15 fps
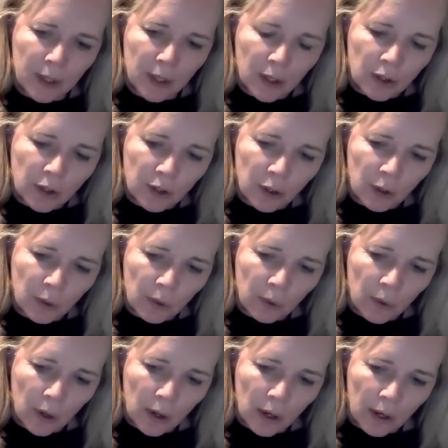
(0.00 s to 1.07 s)
you
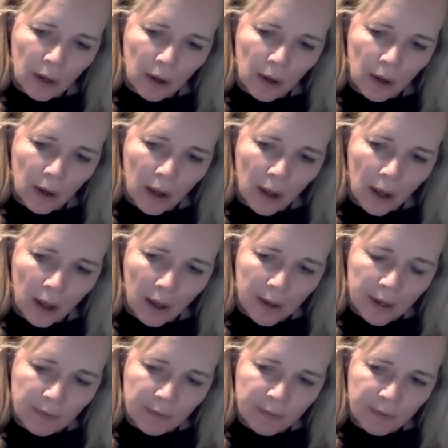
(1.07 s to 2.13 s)
know,
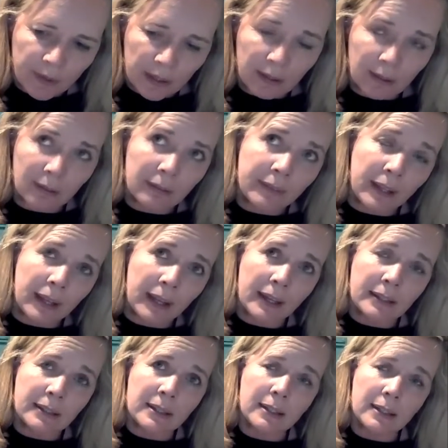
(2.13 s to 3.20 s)
I feel
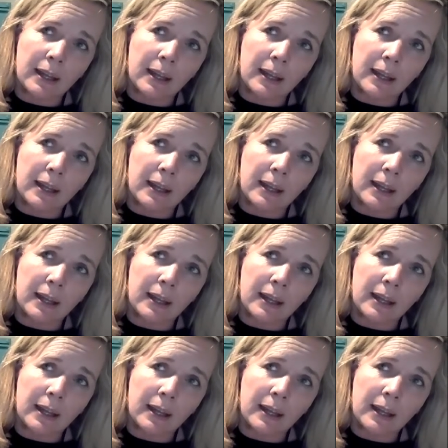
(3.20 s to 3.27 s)
that